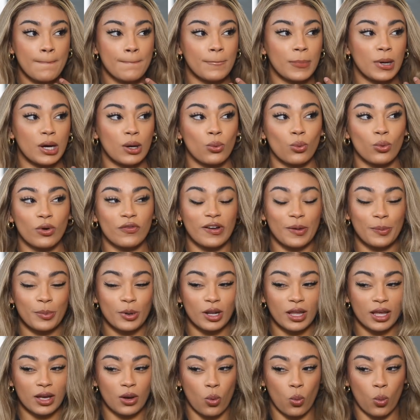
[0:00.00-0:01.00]
but if I
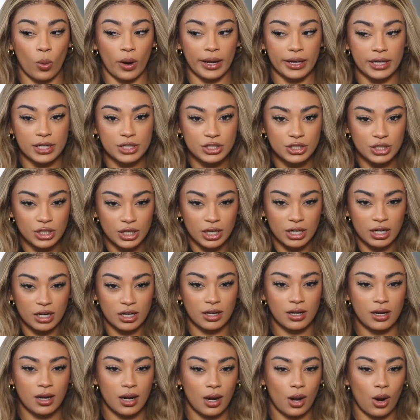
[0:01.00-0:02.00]
put on like a white shirt,
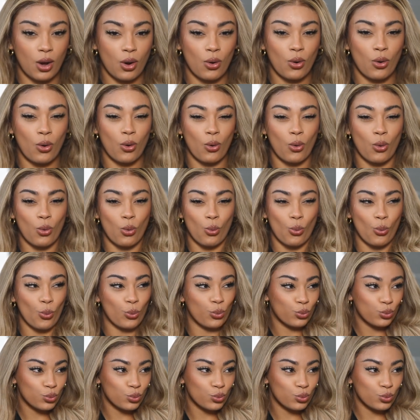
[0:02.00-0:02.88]
oh,